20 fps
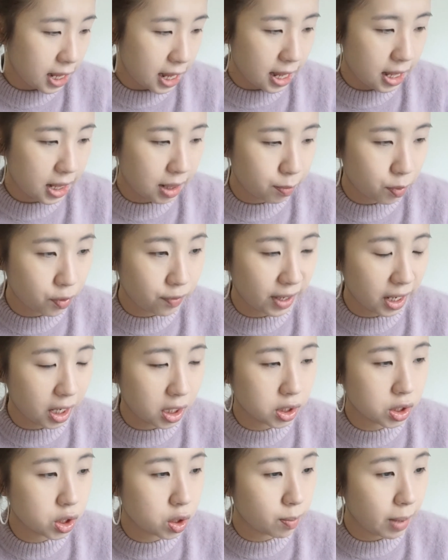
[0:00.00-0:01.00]
then moving
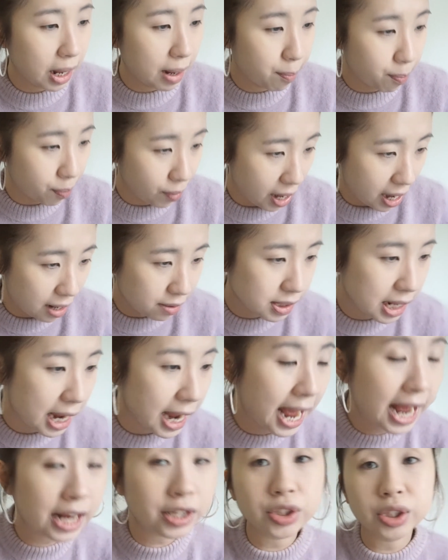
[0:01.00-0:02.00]
on to my brows. I
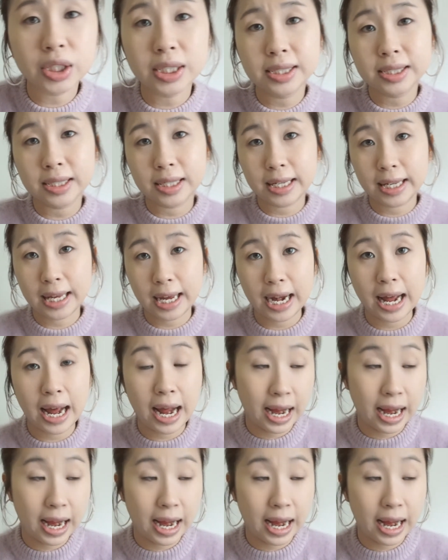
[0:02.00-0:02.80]
actually didn't get